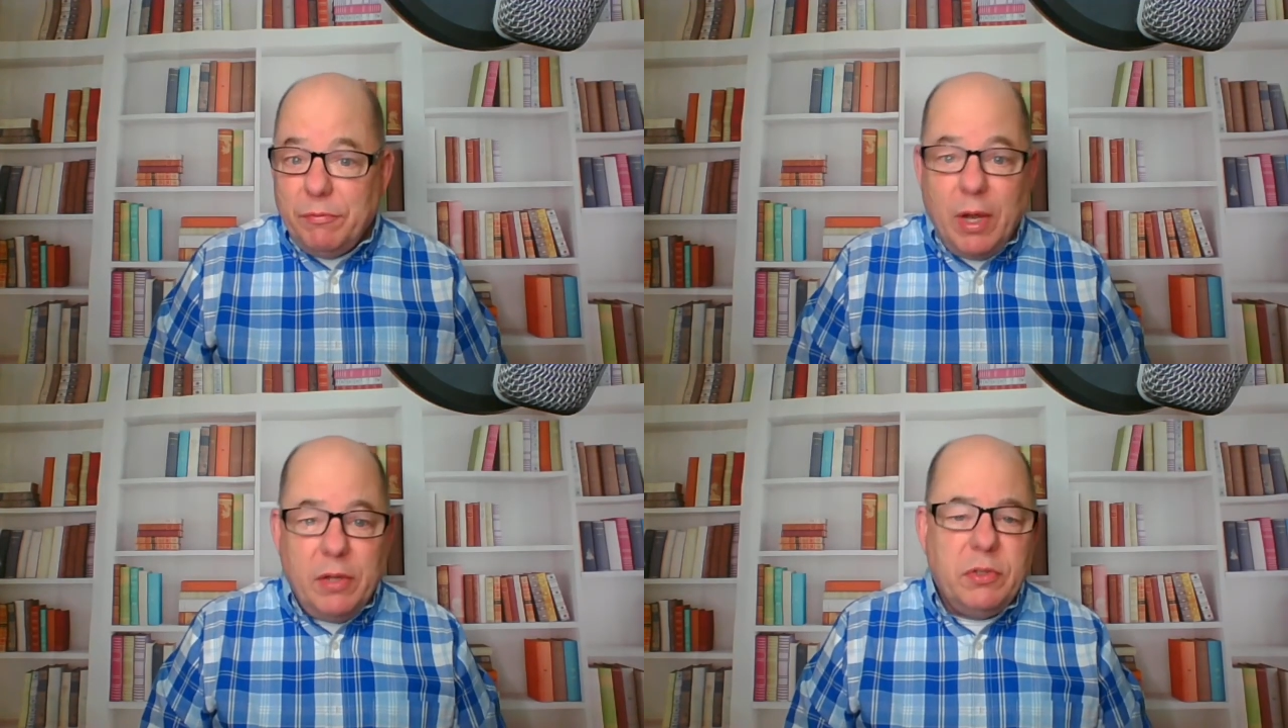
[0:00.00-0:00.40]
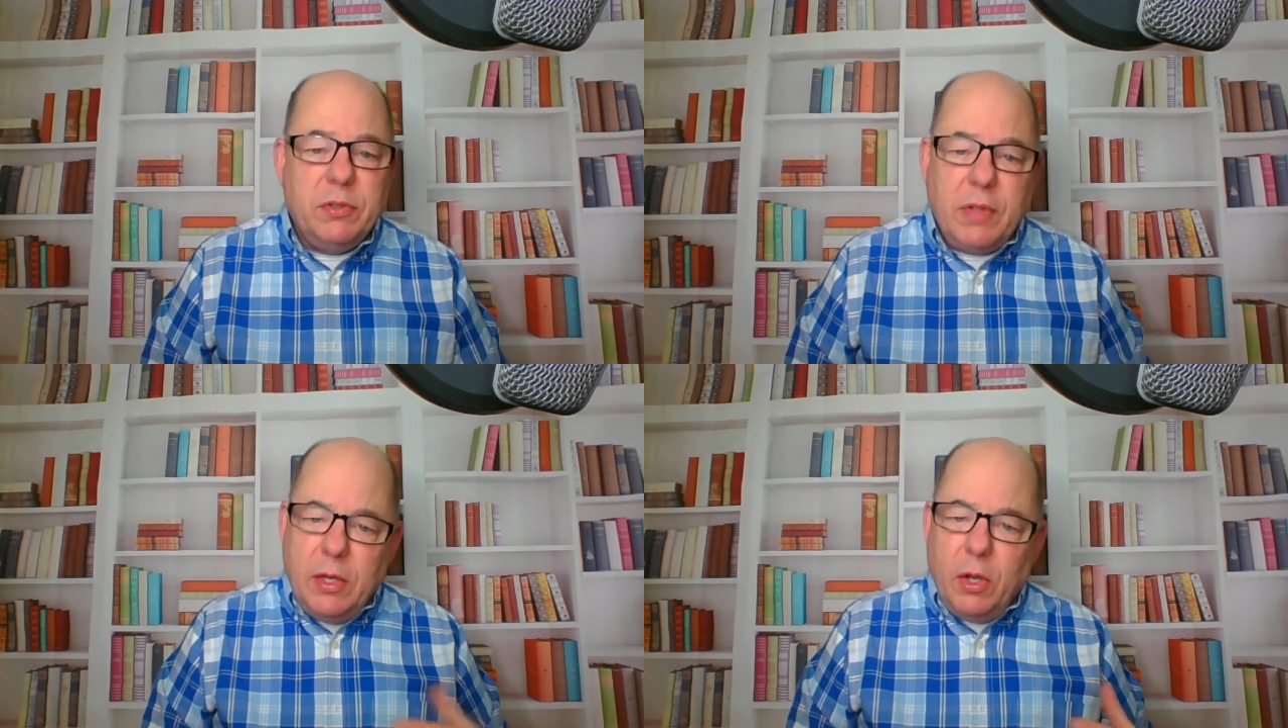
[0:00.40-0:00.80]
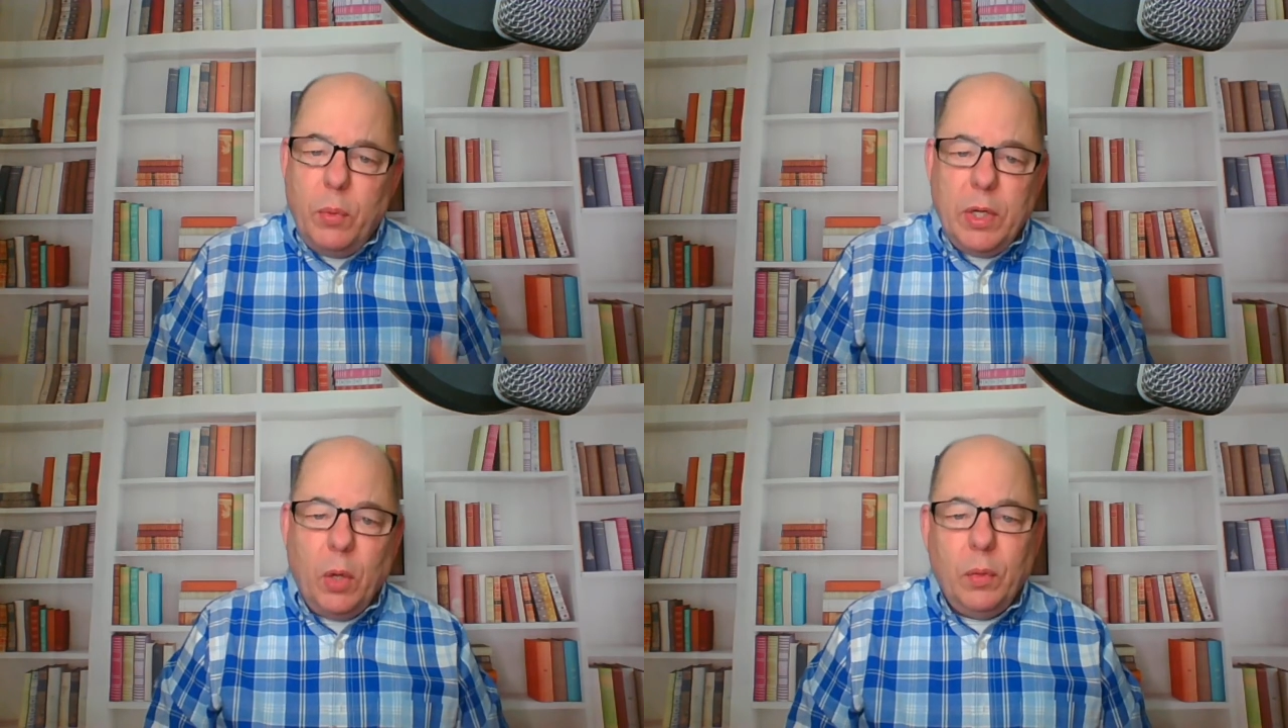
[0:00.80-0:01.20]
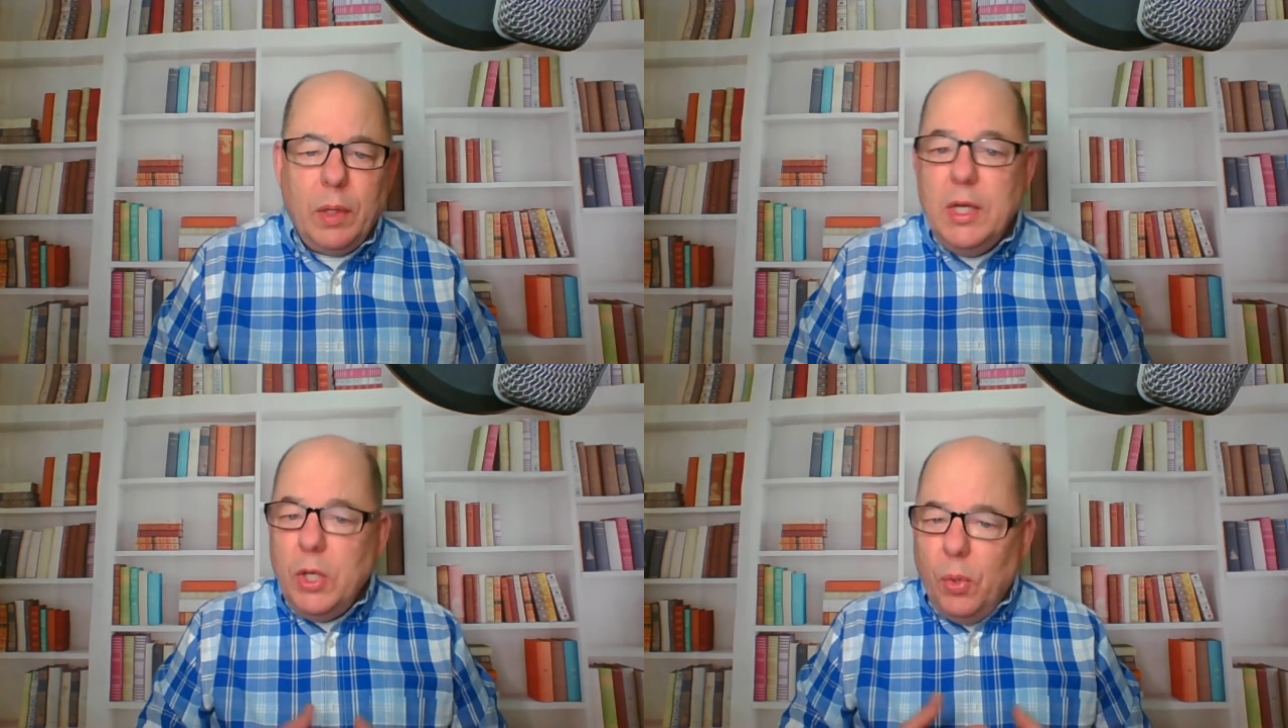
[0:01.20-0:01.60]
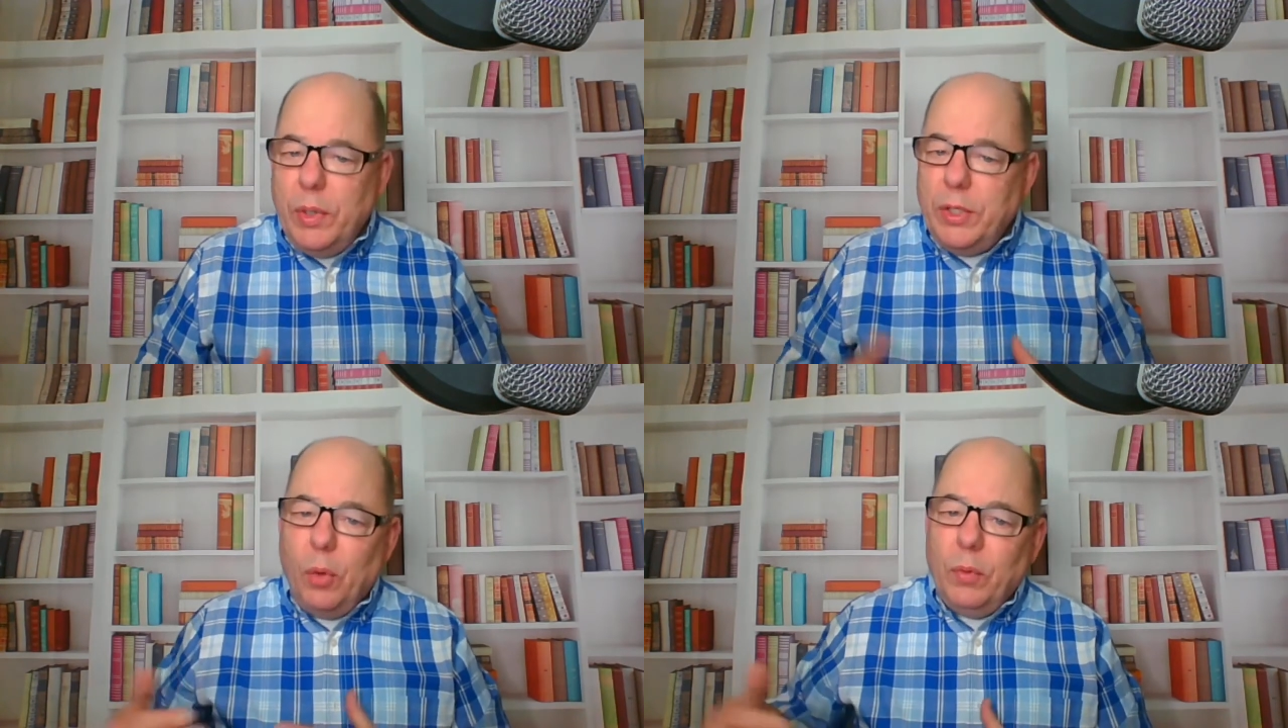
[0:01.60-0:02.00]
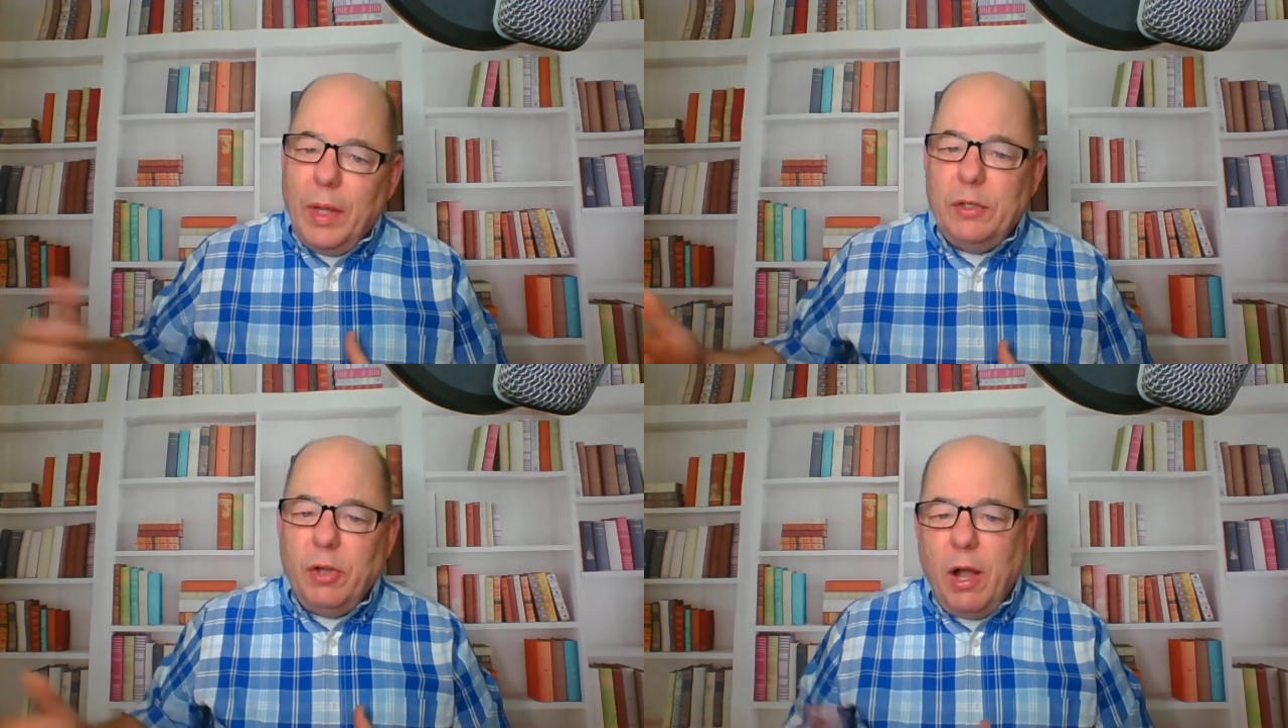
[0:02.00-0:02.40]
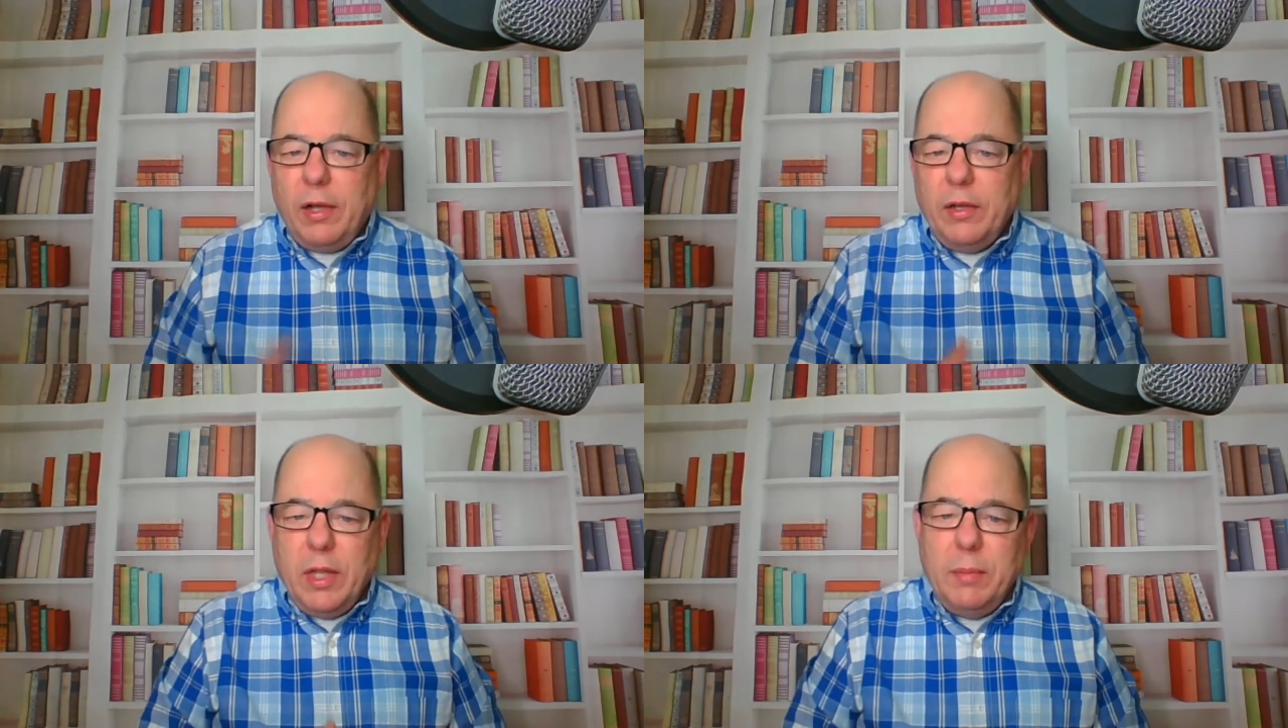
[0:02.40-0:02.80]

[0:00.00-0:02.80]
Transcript: friends because I know we don't we don't like talking to them.